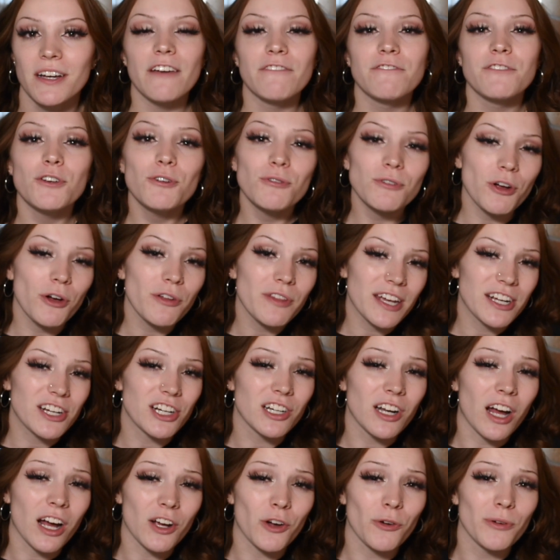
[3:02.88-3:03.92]
If you know that you're
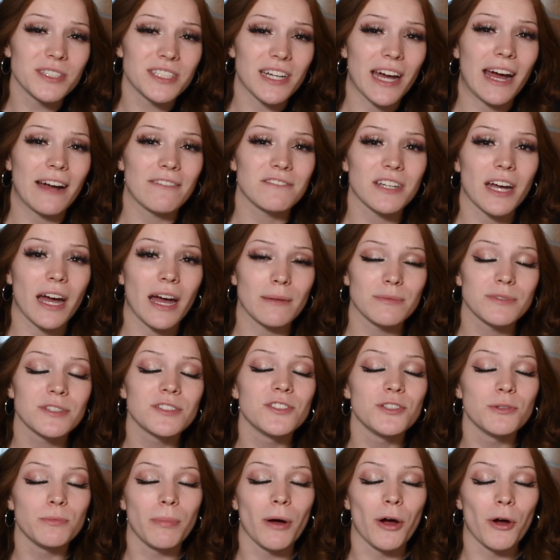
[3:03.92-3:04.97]
not going to have time to
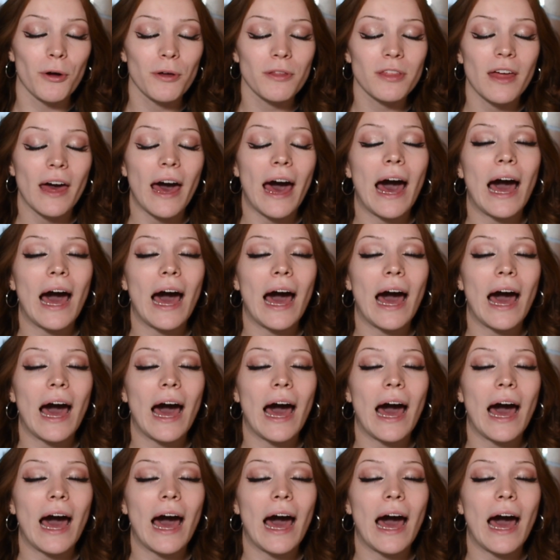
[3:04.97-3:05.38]
do both,